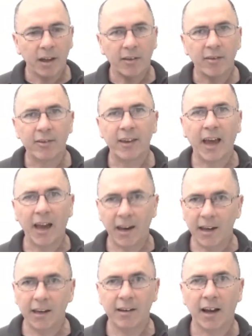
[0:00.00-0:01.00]

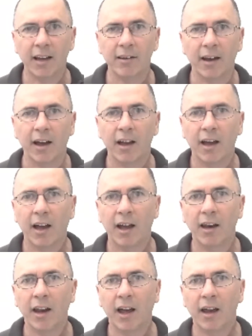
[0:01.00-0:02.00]
scanning data
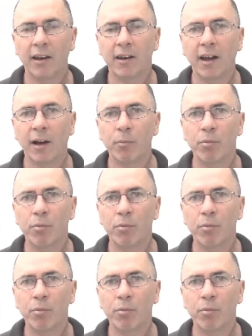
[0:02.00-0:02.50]
and, and uh,